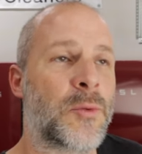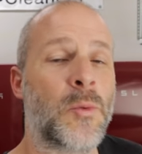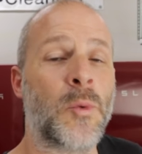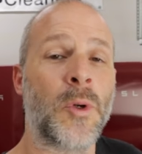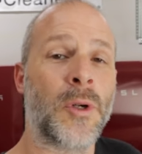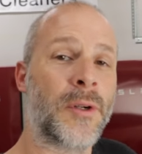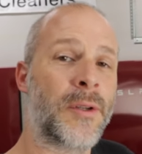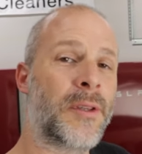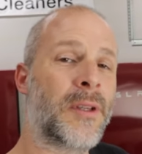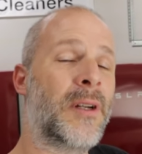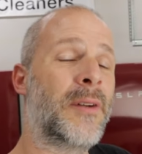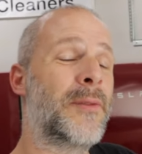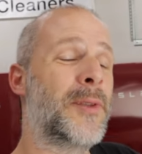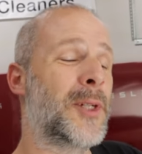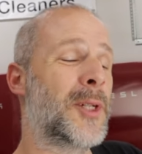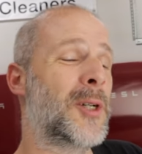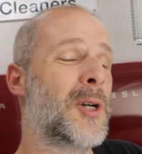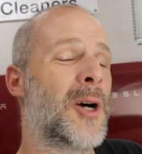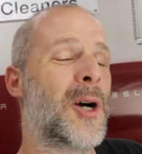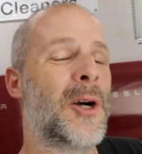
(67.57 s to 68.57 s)
worth of the
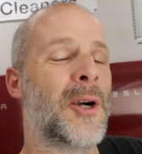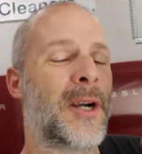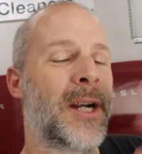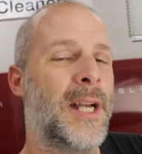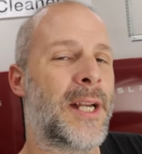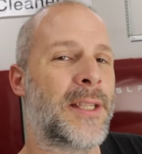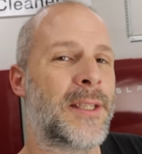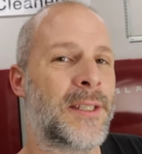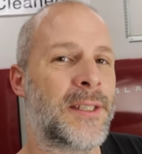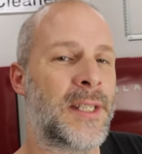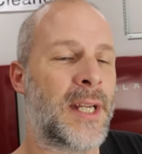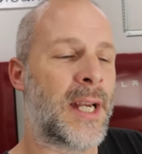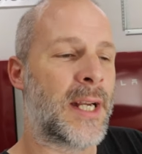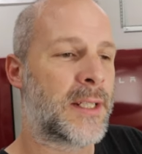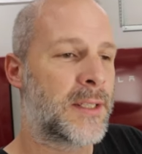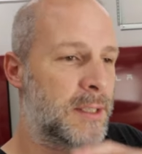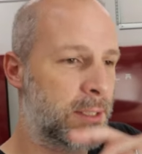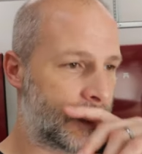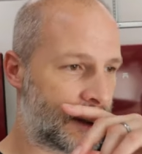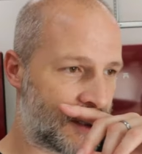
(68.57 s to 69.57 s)
car and the
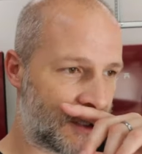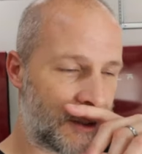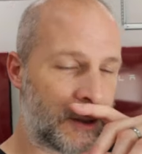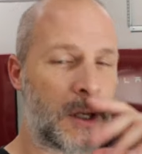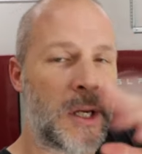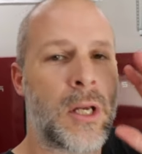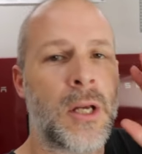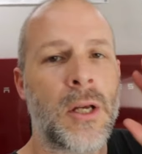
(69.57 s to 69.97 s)
taxes. So